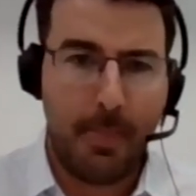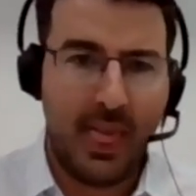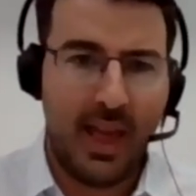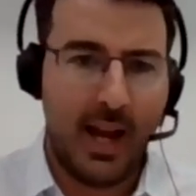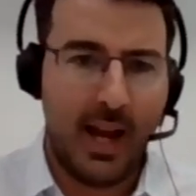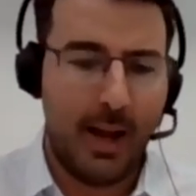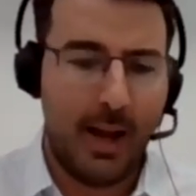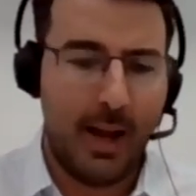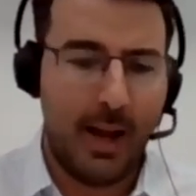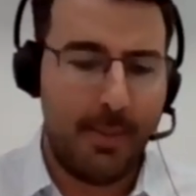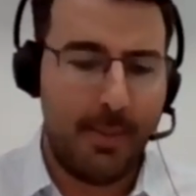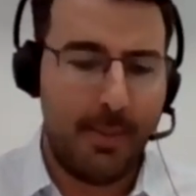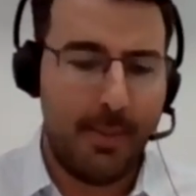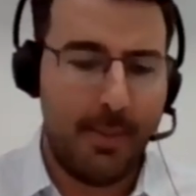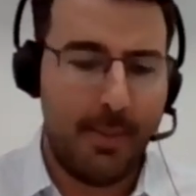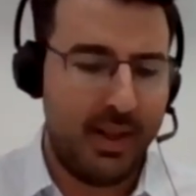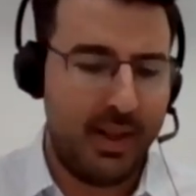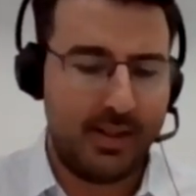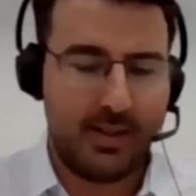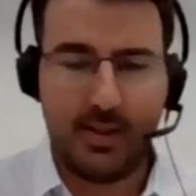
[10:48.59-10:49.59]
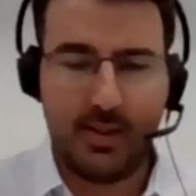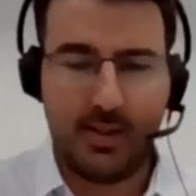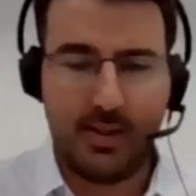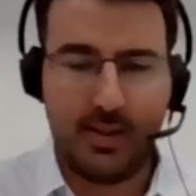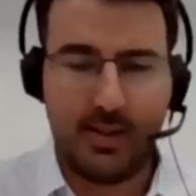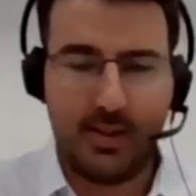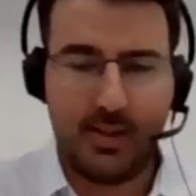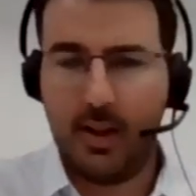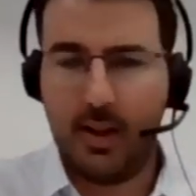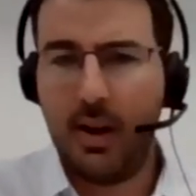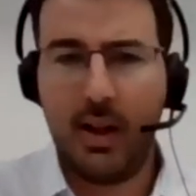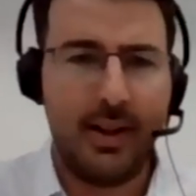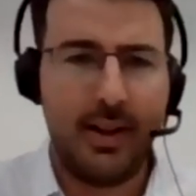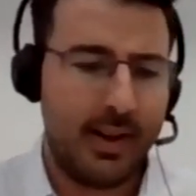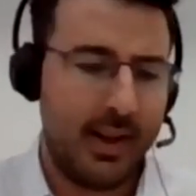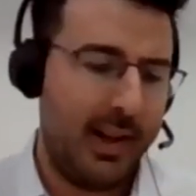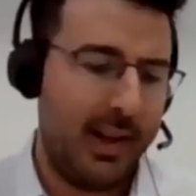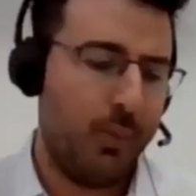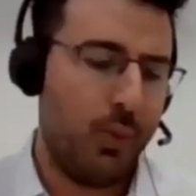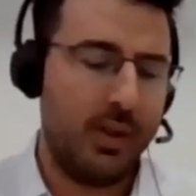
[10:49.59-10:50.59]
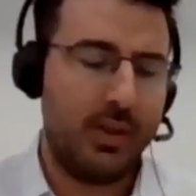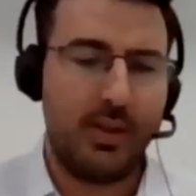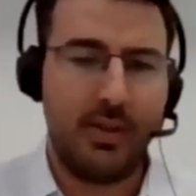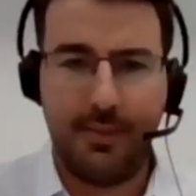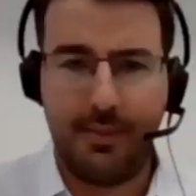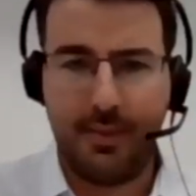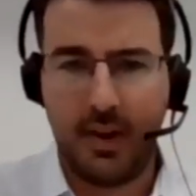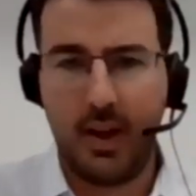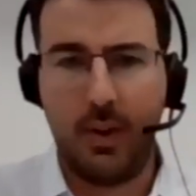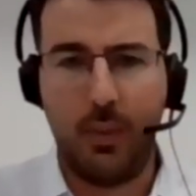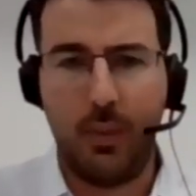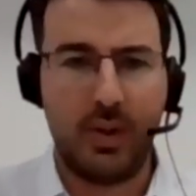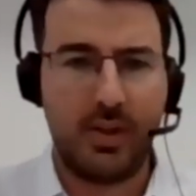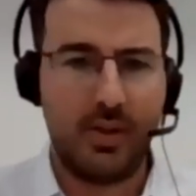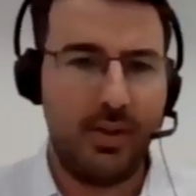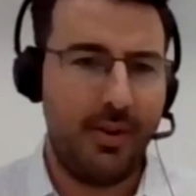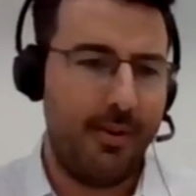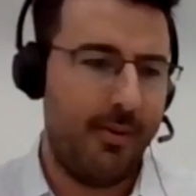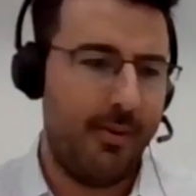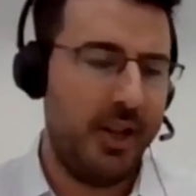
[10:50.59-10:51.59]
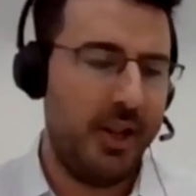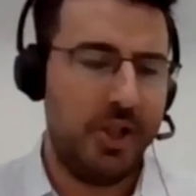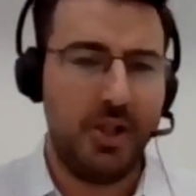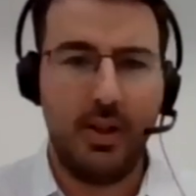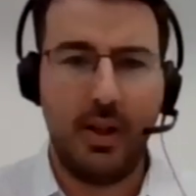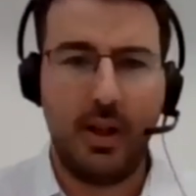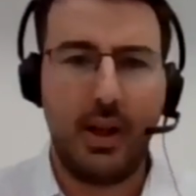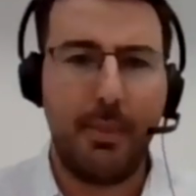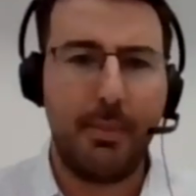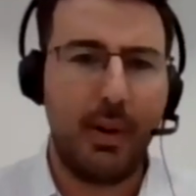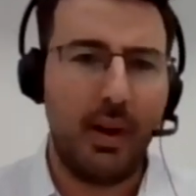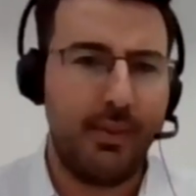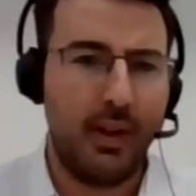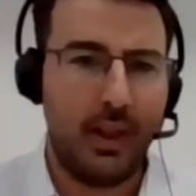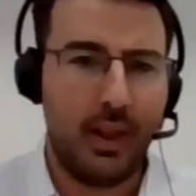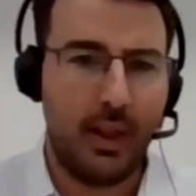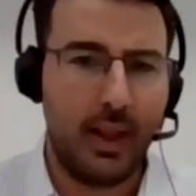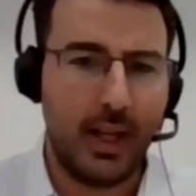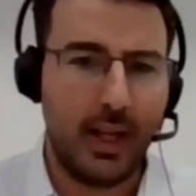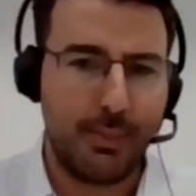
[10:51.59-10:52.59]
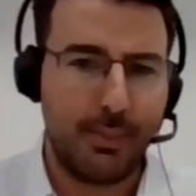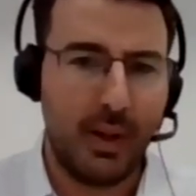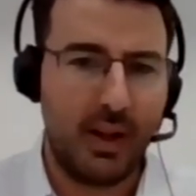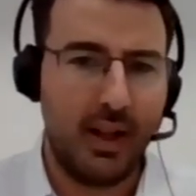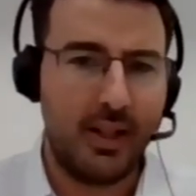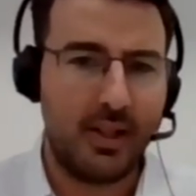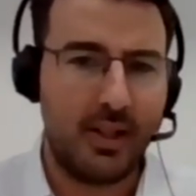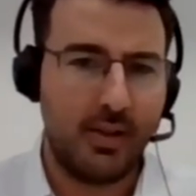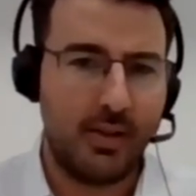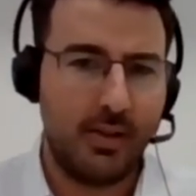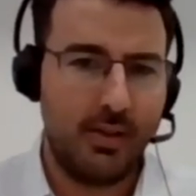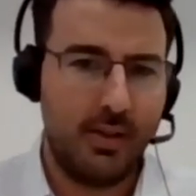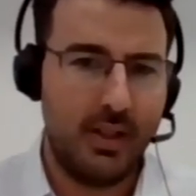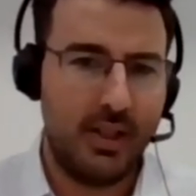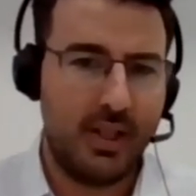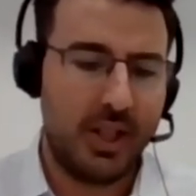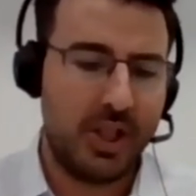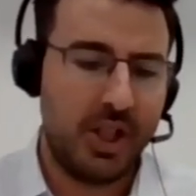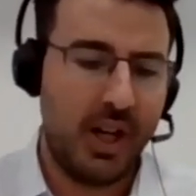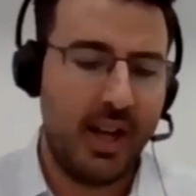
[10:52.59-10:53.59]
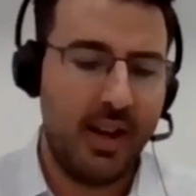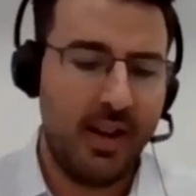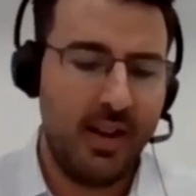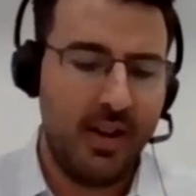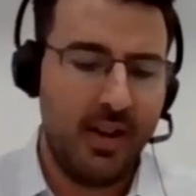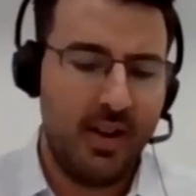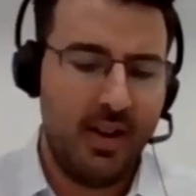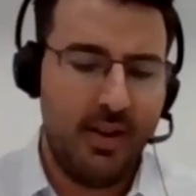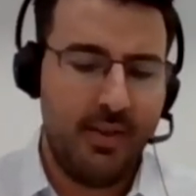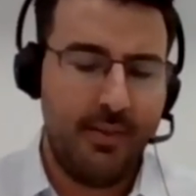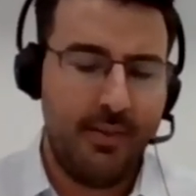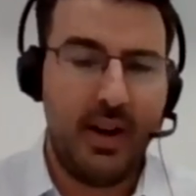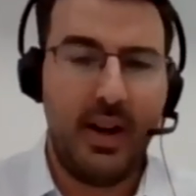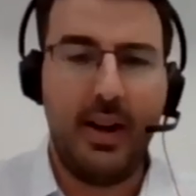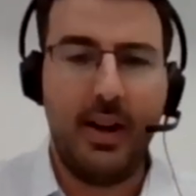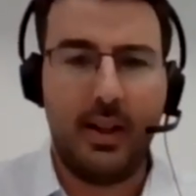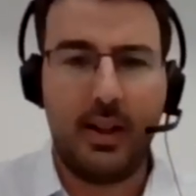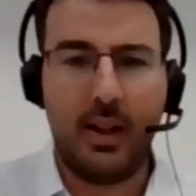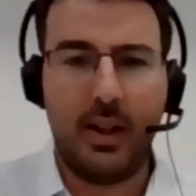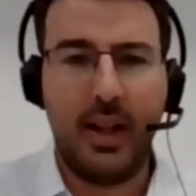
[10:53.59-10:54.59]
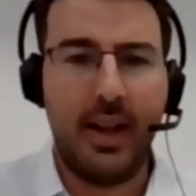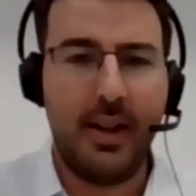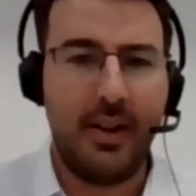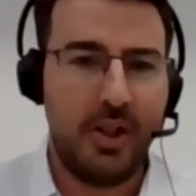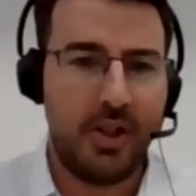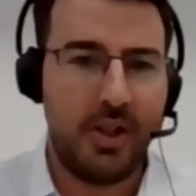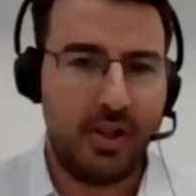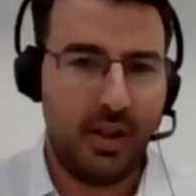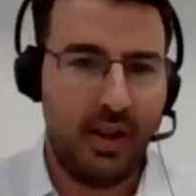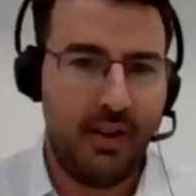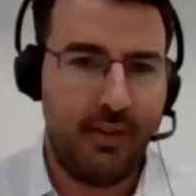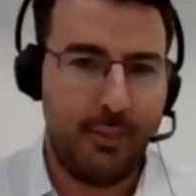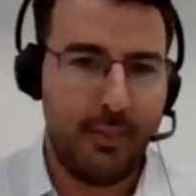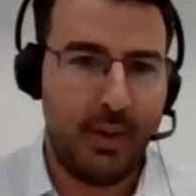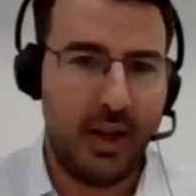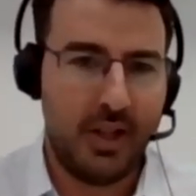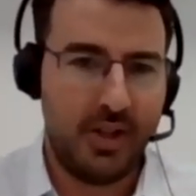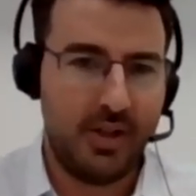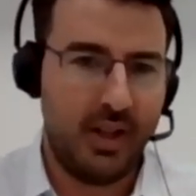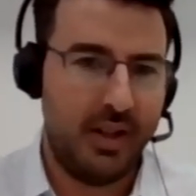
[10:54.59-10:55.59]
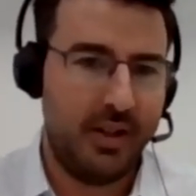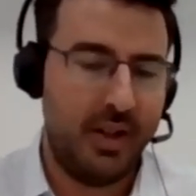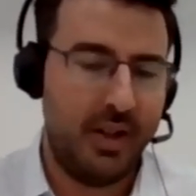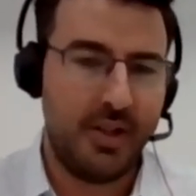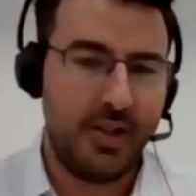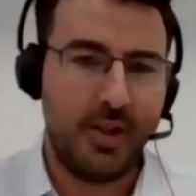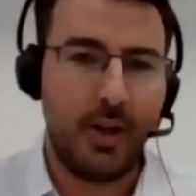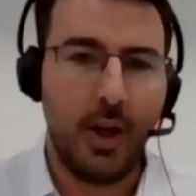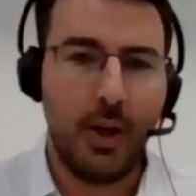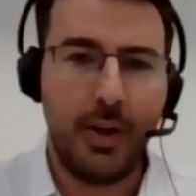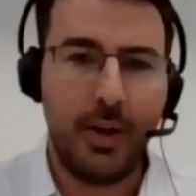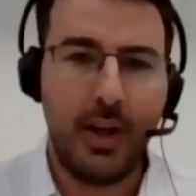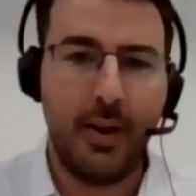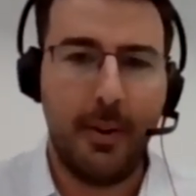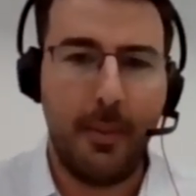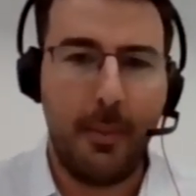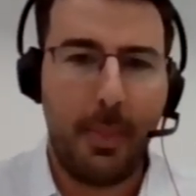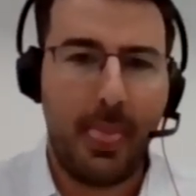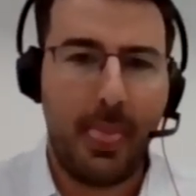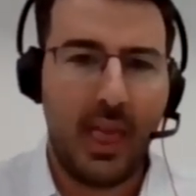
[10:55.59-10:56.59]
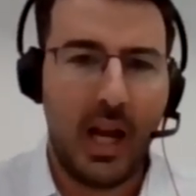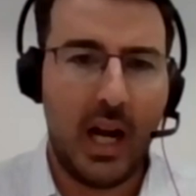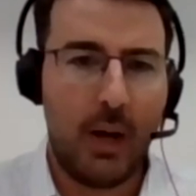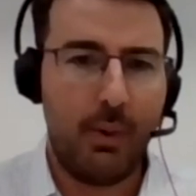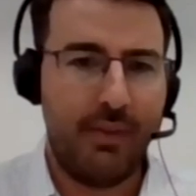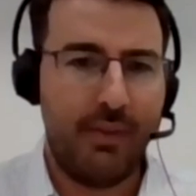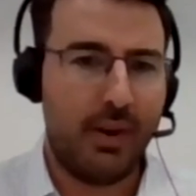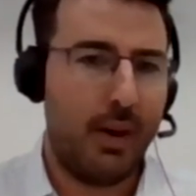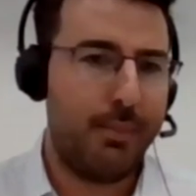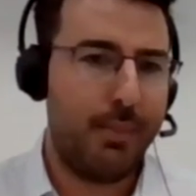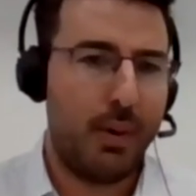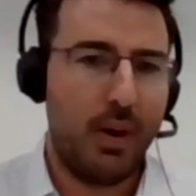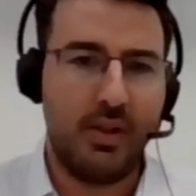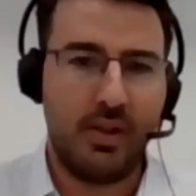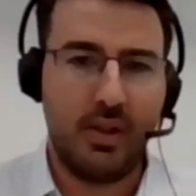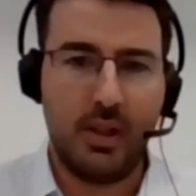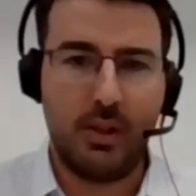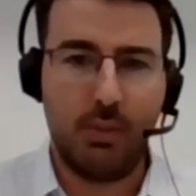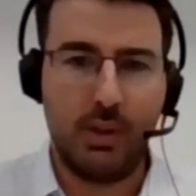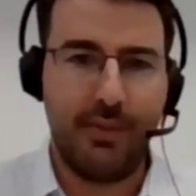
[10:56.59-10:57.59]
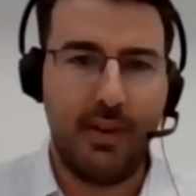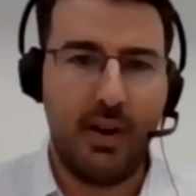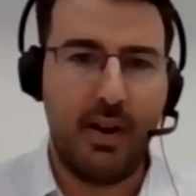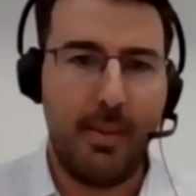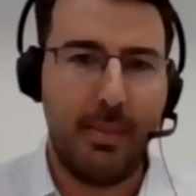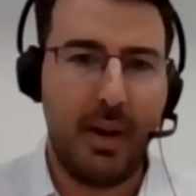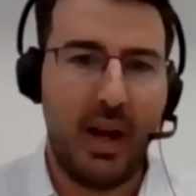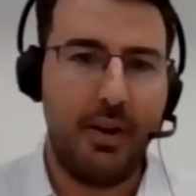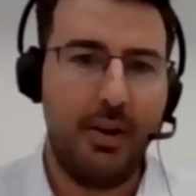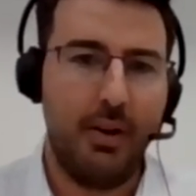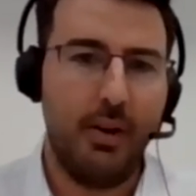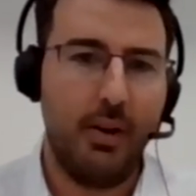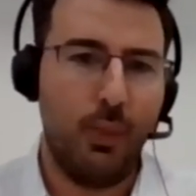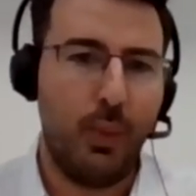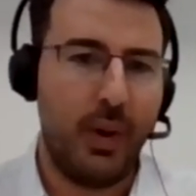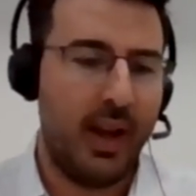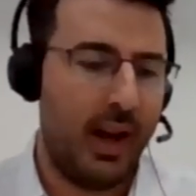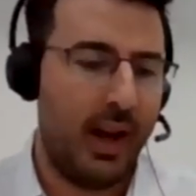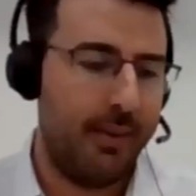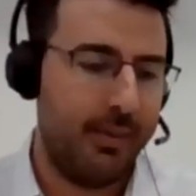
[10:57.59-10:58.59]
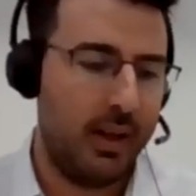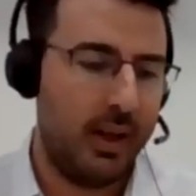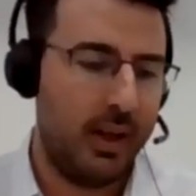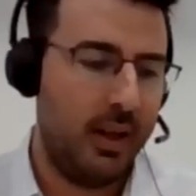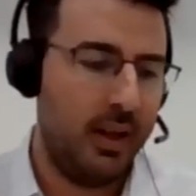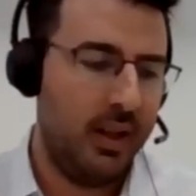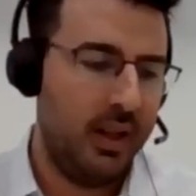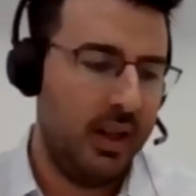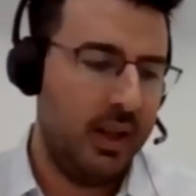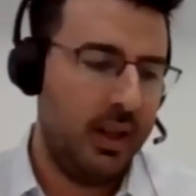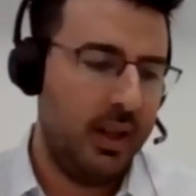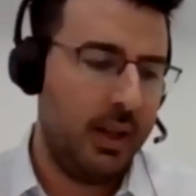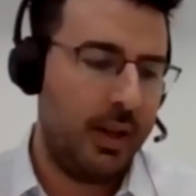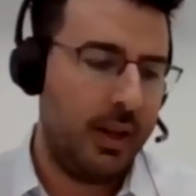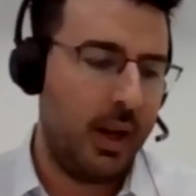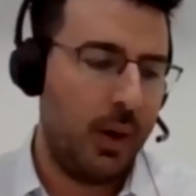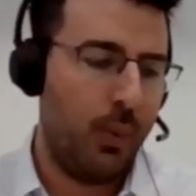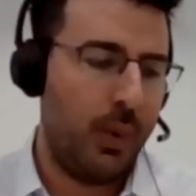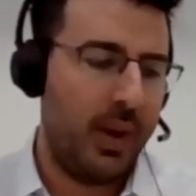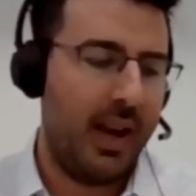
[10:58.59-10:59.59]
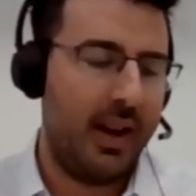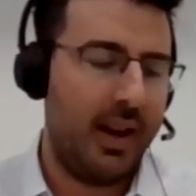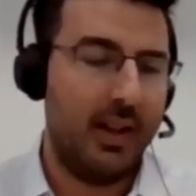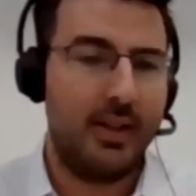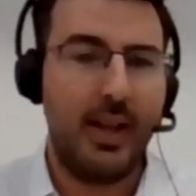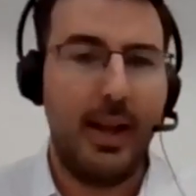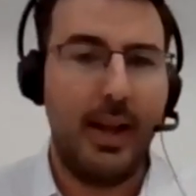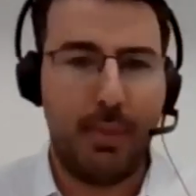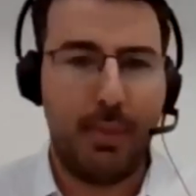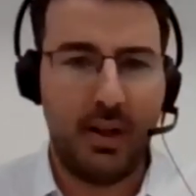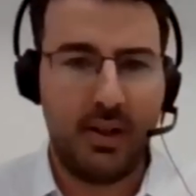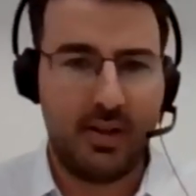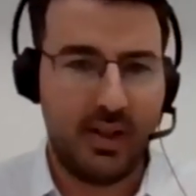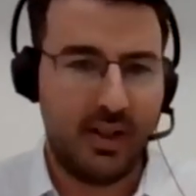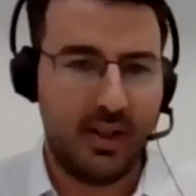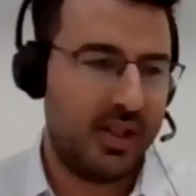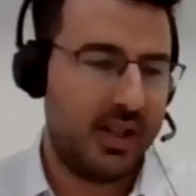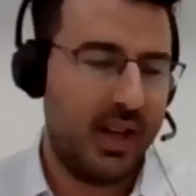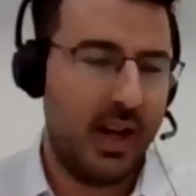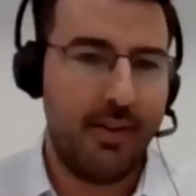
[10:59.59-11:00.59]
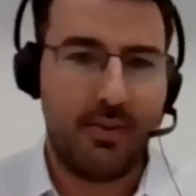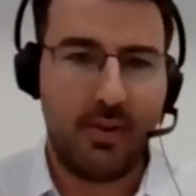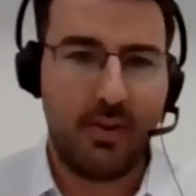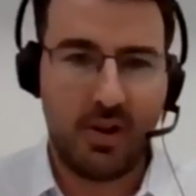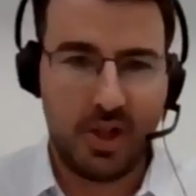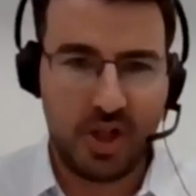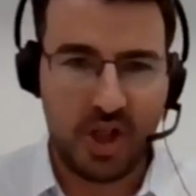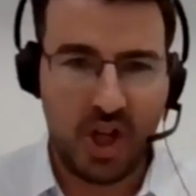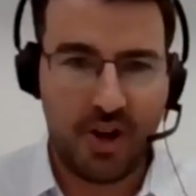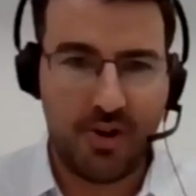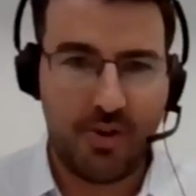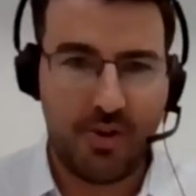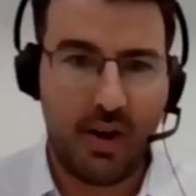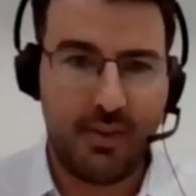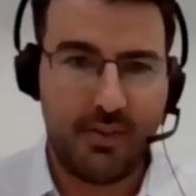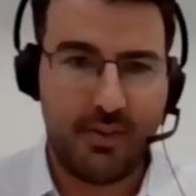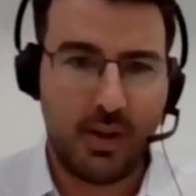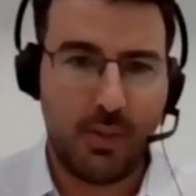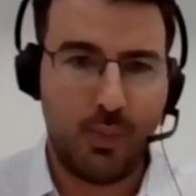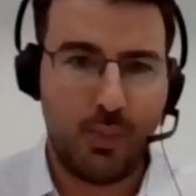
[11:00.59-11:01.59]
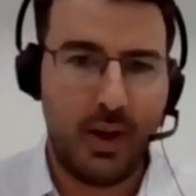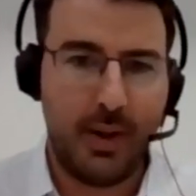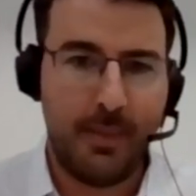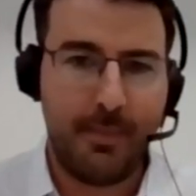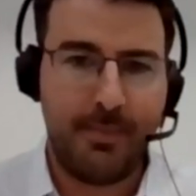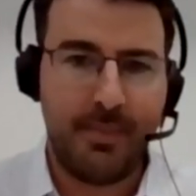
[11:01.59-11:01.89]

That's the client name, what's the fee, what's the duration, a couple of other things. But it's actually very little additional information that needs to go in. However, our process was very manual. We have we had a template that's saved on a shared drive somewhere.